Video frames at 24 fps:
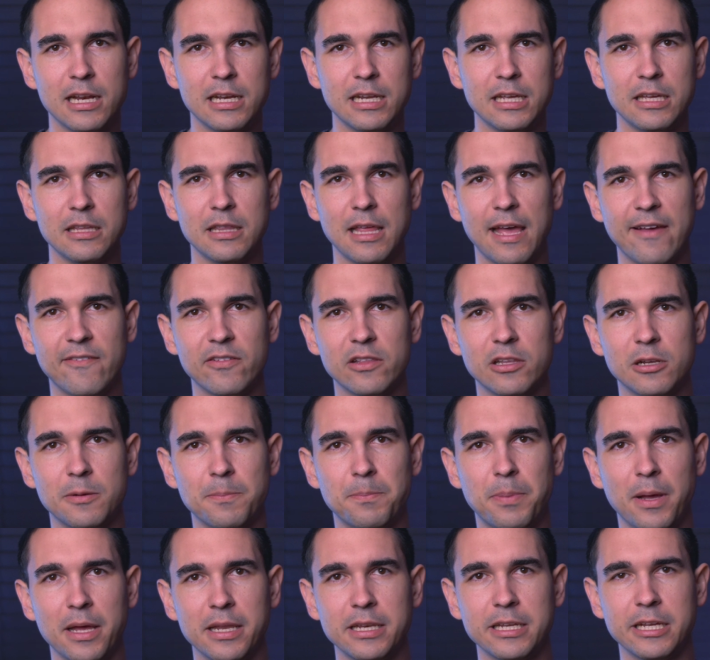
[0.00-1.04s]
of neat. They have a little
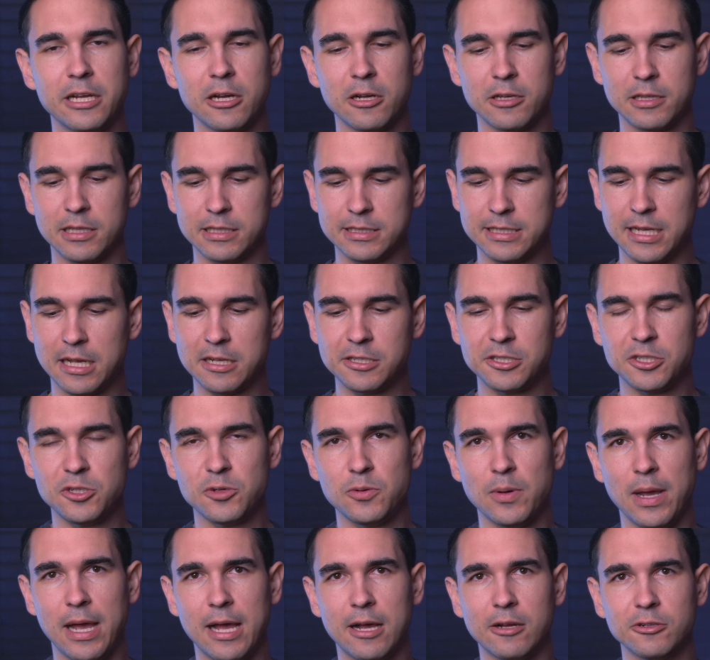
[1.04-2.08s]
button here that tells
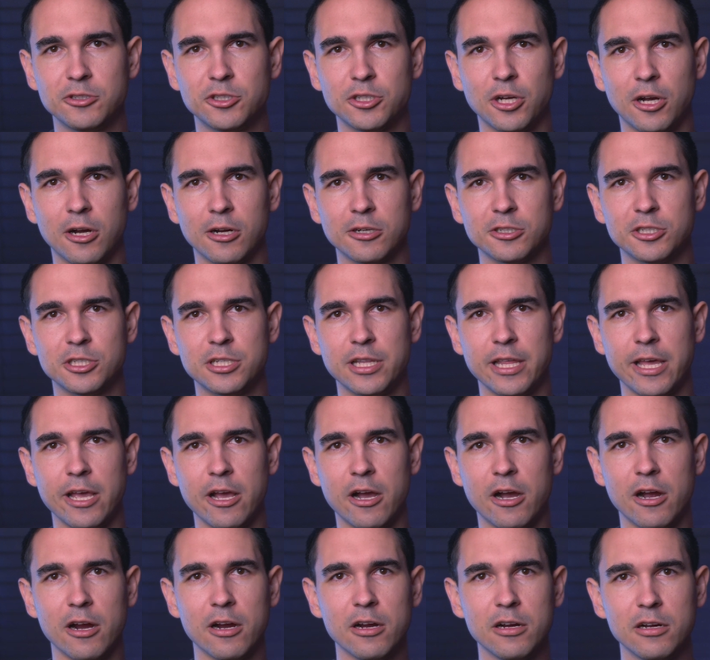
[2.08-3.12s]
you how charged they
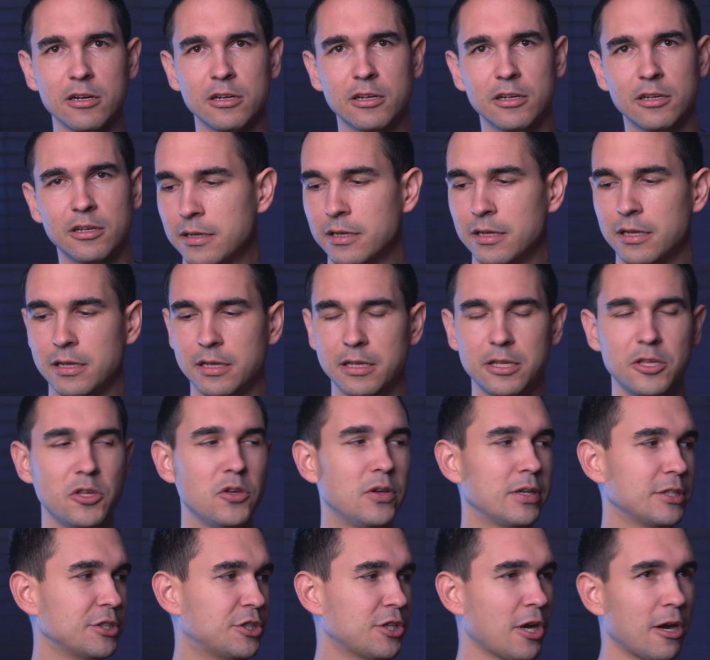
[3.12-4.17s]
are. You
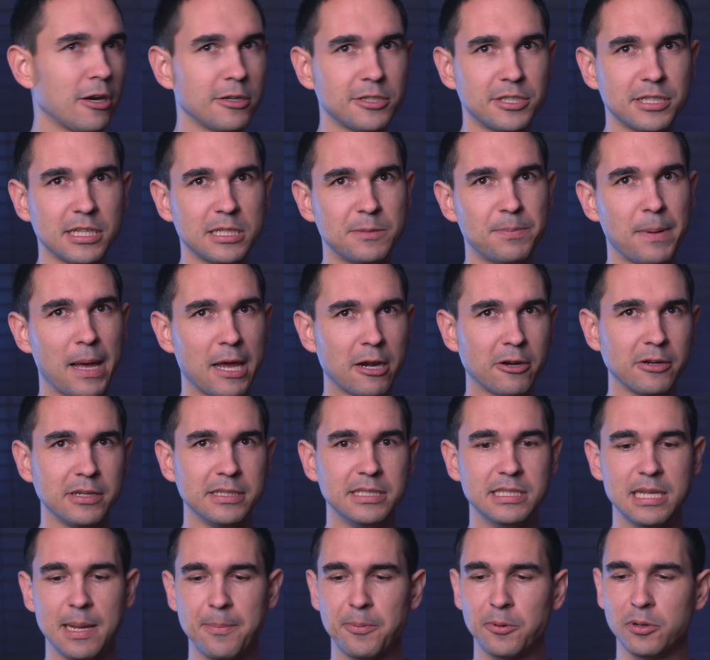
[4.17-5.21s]
can charge this battery
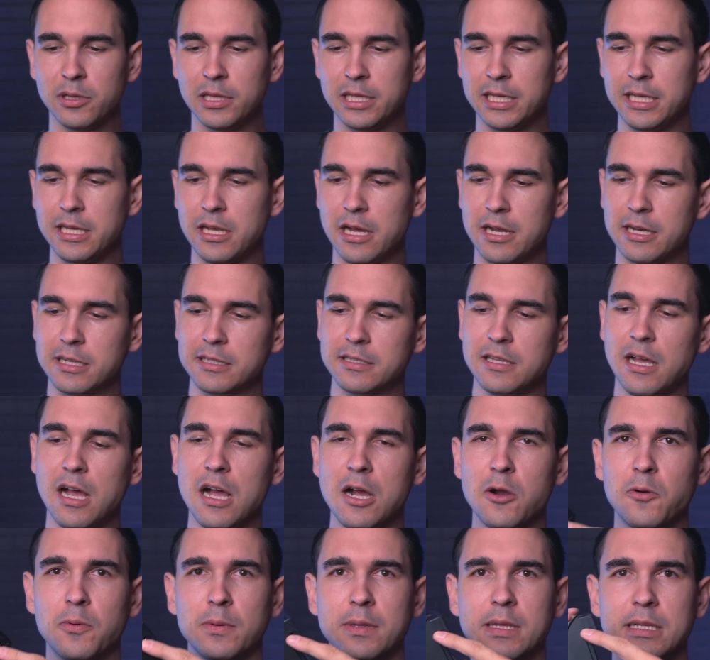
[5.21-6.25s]
separately on a
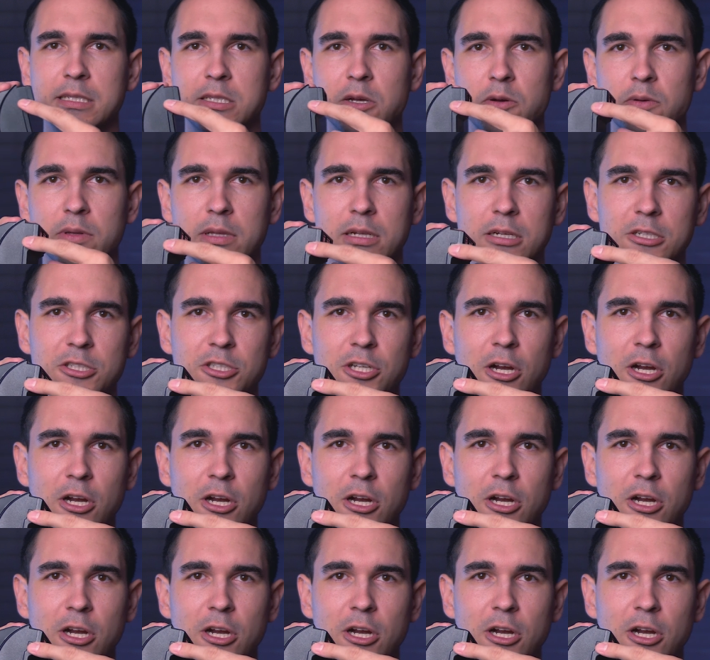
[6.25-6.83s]
dock with its own little